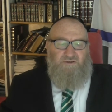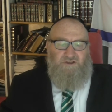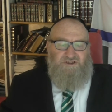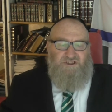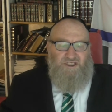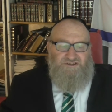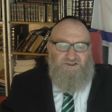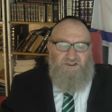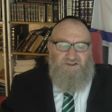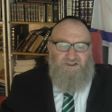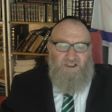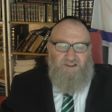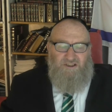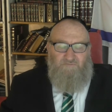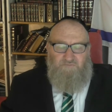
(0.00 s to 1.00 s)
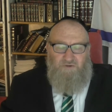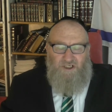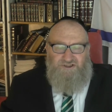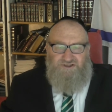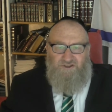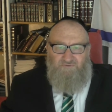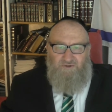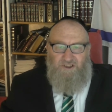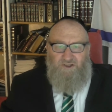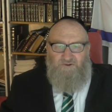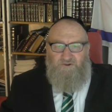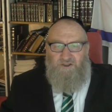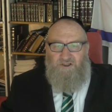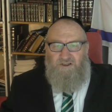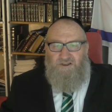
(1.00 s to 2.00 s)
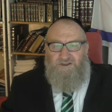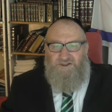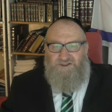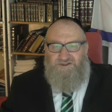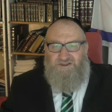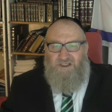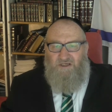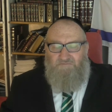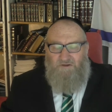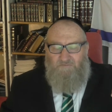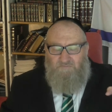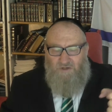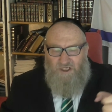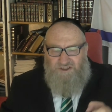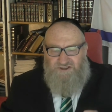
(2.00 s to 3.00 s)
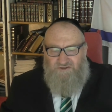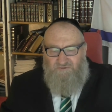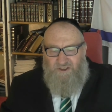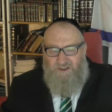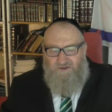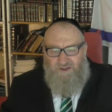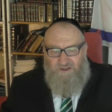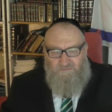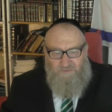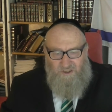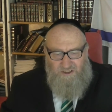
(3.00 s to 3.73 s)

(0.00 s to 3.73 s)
It doesn't take the place of anything, it doesn't come in place of anything,